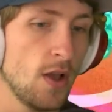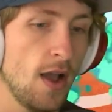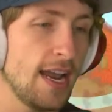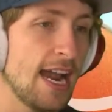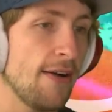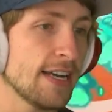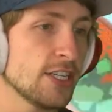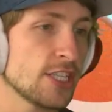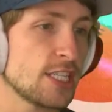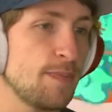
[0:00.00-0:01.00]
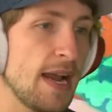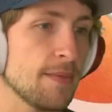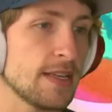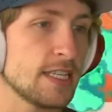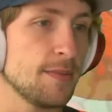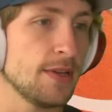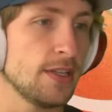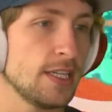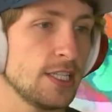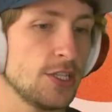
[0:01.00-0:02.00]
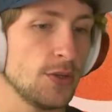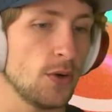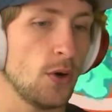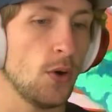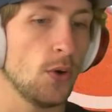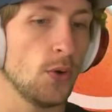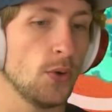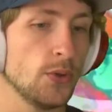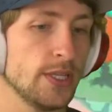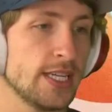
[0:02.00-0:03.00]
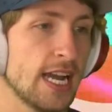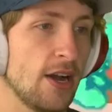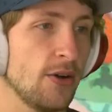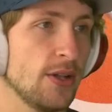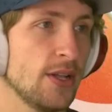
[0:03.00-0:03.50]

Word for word: And now I can just spam this ability too. Holy cow.